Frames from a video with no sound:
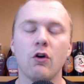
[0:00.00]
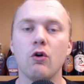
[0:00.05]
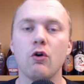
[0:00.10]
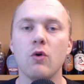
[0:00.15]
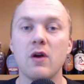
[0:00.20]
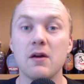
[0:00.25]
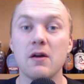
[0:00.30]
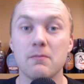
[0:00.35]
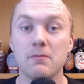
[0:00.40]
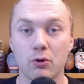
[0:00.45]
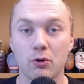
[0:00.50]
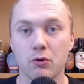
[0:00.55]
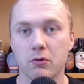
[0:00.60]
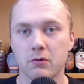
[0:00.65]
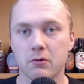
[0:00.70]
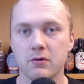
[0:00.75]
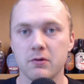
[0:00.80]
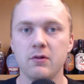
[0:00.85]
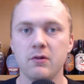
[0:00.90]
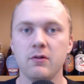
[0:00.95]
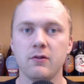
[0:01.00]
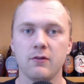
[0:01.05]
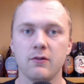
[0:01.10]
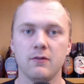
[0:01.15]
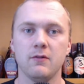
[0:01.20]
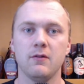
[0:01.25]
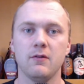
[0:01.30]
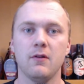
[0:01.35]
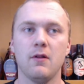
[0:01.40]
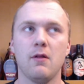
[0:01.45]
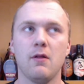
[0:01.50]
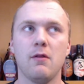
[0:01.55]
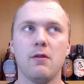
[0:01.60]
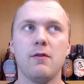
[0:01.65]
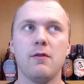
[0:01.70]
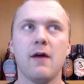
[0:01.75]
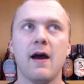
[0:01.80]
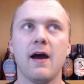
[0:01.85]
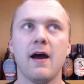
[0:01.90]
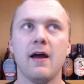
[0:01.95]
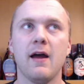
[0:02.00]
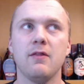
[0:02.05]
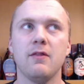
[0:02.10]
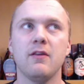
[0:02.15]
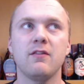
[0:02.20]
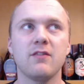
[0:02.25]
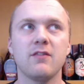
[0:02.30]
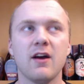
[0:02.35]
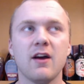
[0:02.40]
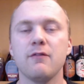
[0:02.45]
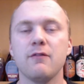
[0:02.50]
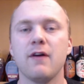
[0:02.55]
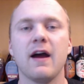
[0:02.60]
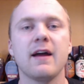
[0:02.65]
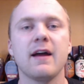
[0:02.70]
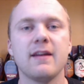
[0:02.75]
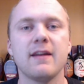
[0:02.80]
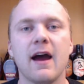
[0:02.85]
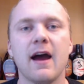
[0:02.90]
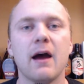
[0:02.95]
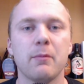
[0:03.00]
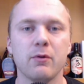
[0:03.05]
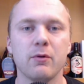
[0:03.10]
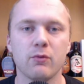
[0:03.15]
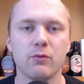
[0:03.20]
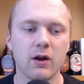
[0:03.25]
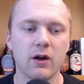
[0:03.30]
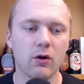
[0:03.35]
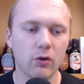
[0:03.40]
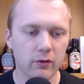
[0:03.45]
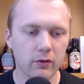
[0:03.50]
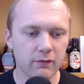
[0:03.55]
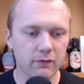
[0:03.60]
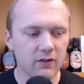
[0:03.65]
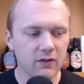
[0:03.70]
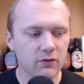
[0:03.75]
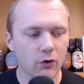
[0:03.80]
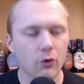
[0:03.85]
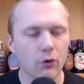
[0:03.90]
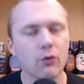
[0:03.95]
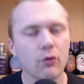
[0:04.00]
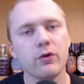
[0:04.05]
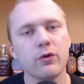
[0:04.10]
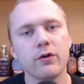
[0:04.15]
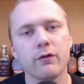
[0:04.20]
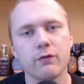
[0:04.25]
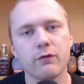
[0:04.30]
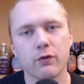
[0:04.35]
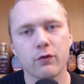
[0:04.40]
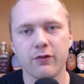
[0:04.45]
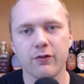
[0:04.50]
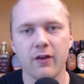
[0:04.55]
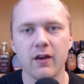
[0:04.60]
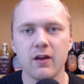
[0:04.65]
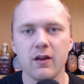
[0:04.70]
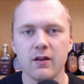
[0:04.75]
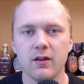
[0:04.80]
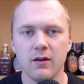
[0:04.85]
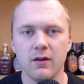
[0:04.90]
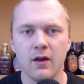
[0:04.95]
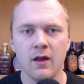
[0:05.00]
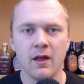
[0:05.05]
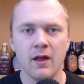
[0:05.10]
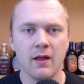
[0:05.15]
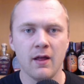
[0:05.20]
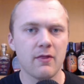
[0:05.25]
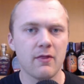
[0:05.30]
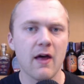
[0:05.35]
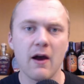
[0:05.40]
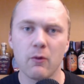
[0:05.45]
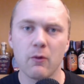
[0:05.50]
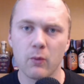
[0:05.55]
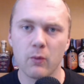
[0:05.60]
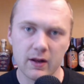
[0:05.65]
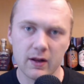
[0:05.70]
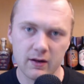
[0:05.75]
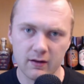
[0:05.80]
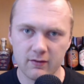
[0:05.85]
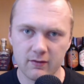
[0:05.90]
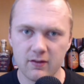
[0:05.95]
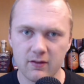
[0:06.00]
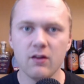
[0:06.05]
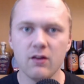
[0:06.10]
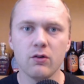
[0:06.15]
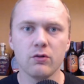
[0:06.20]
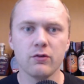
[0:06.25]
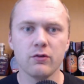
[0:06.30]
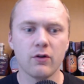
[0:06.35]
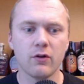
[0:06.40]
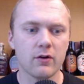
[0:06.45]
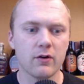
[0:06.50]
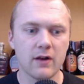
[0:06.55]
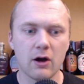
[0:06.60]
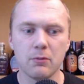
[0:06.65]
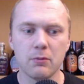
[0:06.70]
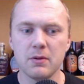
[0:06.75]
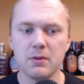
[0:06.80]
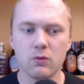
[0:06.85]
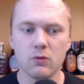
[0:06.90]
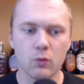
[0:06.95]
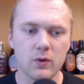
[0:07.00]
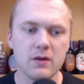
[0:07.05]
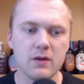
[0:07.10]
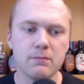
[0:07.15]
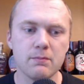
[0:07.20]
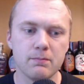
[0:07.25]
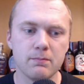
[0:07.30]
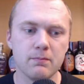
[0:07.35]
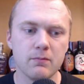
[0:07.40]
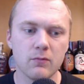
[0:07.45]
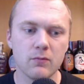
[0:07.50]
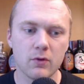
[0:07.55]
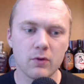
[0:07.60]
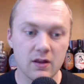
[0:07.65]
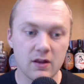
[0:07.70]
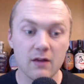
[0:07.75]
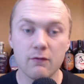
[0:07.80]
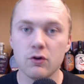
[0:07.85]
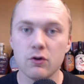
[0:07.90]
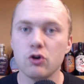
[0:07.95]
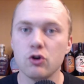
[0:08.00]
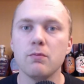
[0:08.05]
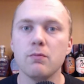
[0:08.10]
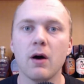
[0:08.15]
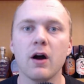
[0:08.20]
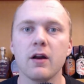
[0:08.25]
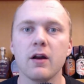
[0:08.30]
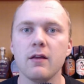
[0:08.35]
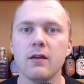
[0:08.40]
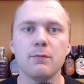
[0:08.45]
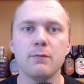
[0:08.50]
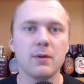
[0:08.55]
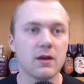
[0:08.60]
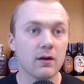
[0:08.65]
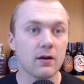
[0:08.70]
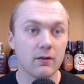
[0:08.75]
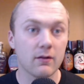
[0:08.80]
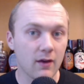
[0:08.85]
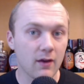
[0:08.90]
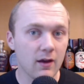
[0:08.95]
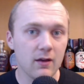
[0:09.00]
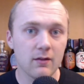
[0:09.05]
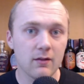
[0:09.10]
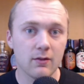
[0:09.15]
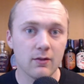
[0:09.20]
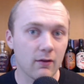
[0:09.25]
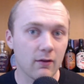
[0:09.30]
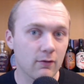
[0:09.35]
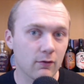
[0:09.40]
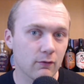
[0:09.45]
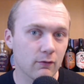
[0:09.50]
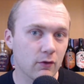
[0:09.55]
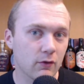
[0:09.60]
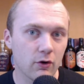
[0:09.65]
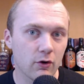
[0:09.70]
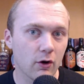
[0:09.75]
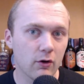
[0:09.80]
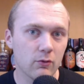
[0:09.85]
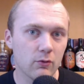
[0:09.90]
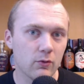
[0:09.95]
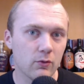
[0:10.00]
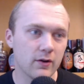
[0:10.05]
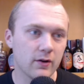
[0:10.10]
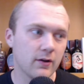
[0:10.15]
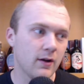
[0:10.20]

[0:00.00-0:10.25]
important, that this kind of had to happen, right? All of these earlier Forsaken that Rand has killed are now being given new bodies because, hey, they serve the Dark One,